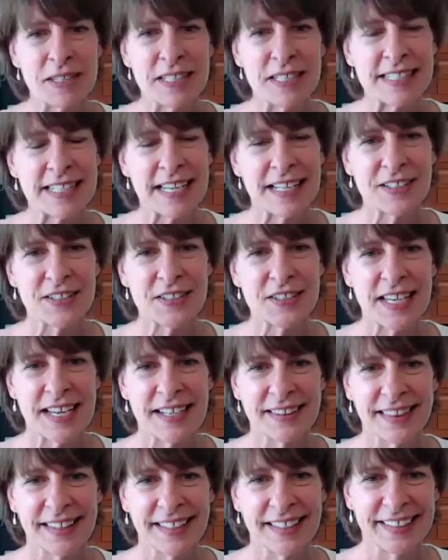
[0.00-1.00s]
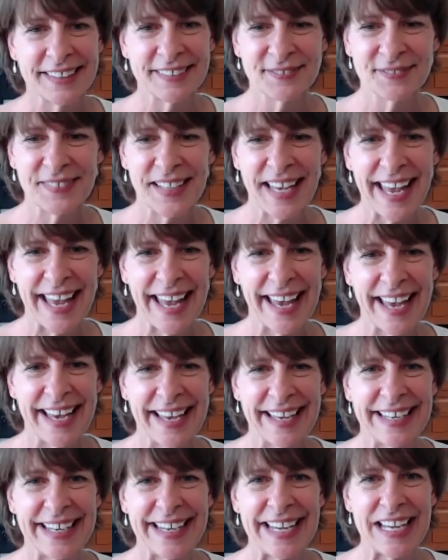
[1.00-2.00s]
the sellers out there. And
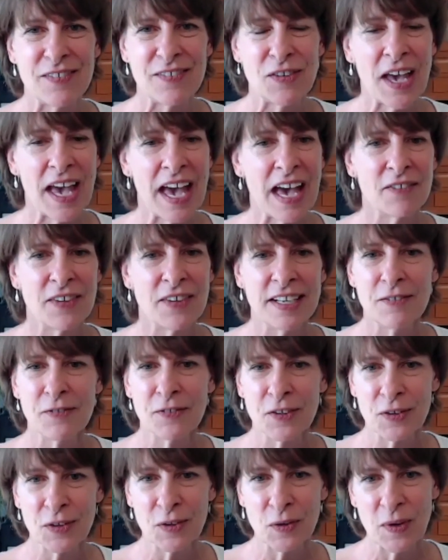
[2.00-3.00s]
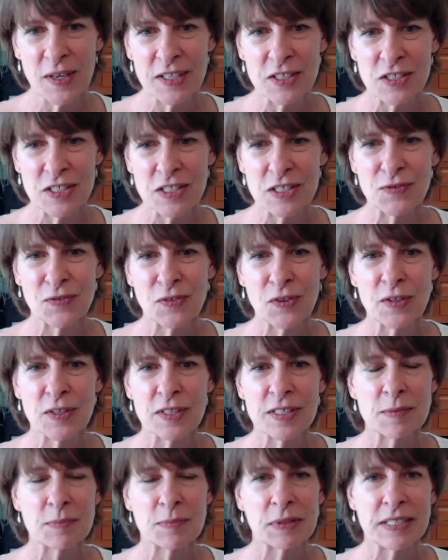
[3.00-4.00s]
if you have any further questions for
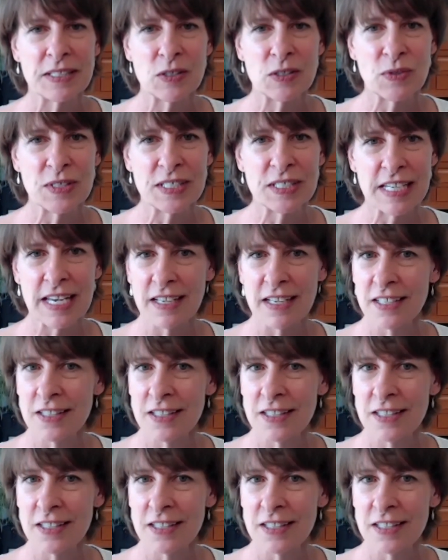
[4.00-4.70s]
us, please reach out on